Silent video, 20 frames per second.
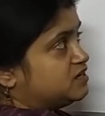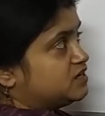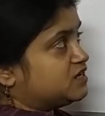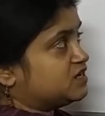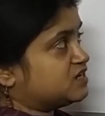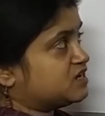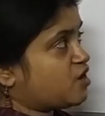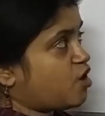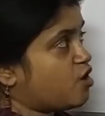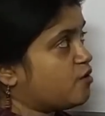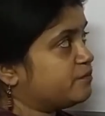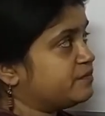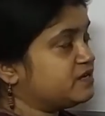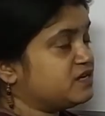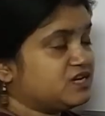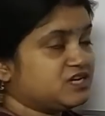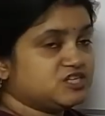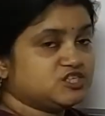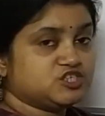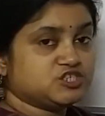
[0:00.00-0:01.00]
a
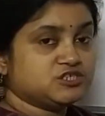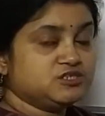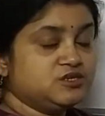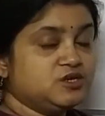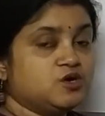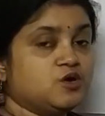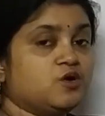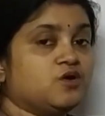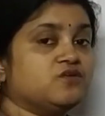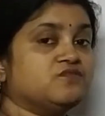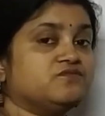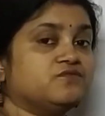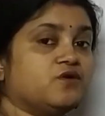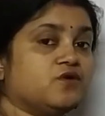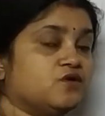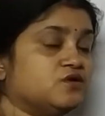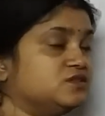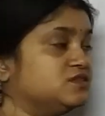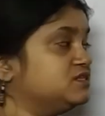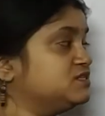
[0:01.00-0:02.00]
combination of
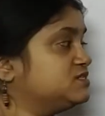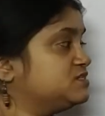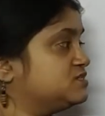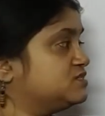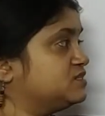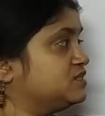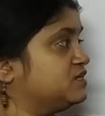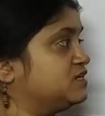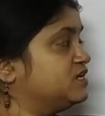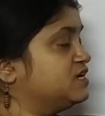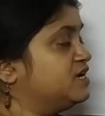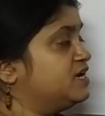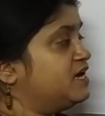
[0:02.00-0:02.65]
all these three,